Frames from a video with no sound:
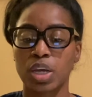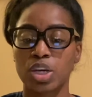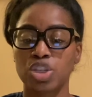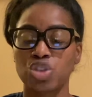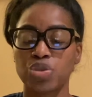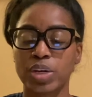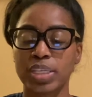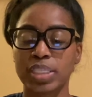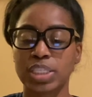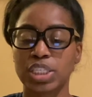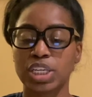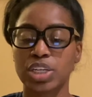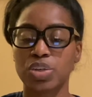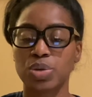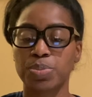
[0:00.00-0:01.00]

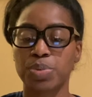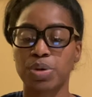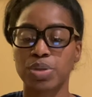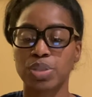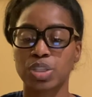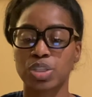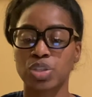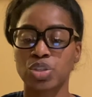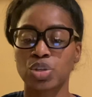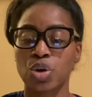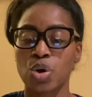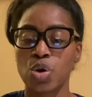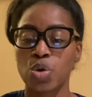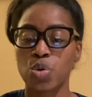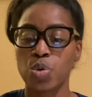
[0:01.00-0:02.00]
Transgender persons
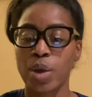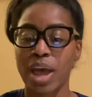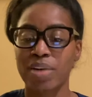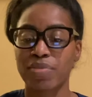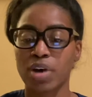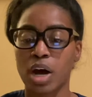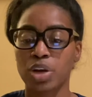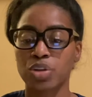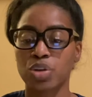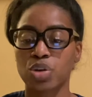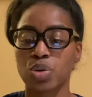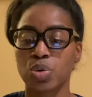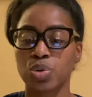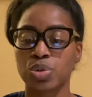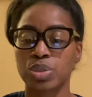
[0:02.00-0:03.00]
who have
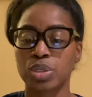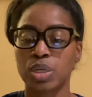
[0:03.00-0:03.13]
undergone